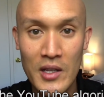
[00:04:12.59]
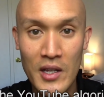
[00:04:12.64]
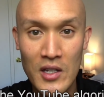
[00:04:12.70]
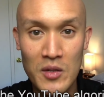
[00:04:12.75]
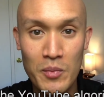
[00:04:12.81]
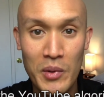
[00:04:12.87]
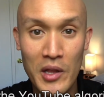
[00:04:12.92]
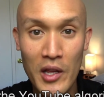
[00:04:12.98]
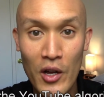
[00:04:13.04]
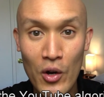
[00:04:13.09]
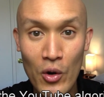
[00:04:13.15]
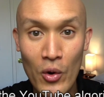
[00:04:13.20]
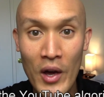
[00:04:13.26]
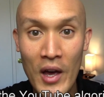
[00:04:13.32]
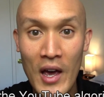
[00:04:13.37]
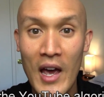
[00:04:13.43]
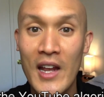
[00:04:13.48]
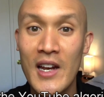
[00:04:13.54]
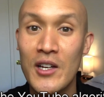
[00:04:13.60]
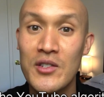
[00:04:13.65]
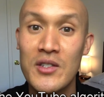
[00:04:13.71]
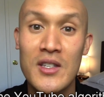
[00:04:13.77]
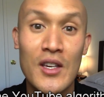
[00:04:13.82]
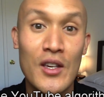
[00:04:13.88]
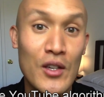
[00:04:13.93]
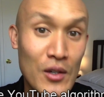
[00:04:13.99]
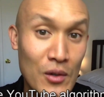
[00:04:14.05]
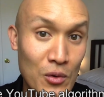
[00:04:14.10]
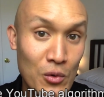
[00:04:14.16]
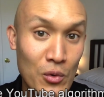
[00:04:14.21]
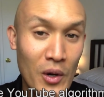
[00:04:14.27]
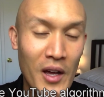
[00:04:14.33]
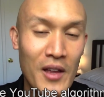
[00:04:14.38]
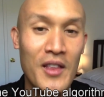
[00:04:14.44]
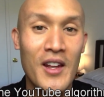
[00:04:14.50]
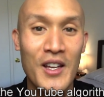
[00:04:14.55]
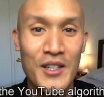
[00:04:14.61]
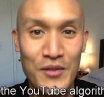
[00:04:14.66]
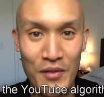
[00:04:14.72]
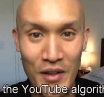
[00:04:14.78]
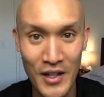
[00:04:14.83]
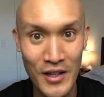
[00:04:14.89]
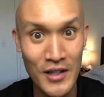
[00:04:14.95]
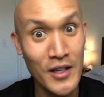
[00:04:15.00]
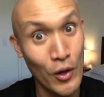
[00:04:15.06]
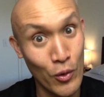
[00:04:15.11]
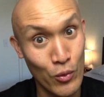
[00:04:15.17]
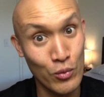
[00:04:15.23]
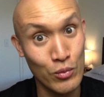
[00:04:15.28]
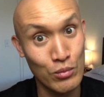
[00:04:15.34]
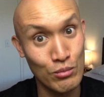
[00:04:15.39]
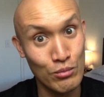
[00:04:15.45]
links below, and I'll see you in the next video.